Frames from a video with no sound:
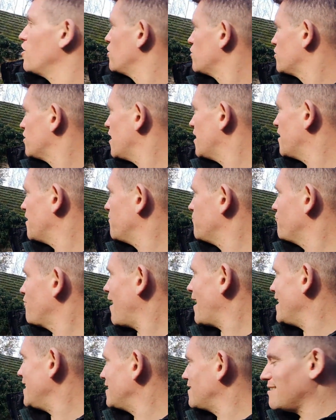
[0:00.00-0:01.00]
turning
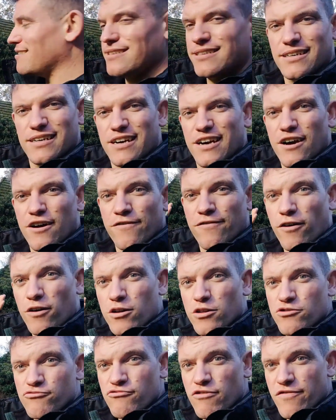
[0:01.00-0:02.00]
right,
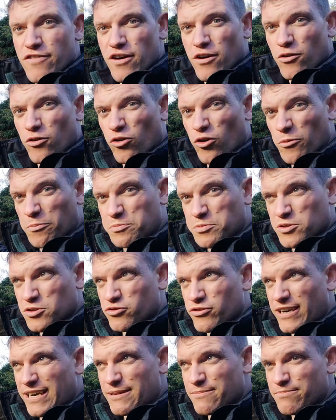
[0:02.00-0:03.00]
following the river
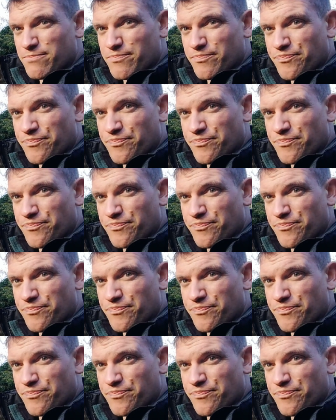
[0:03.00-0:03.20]
upstream.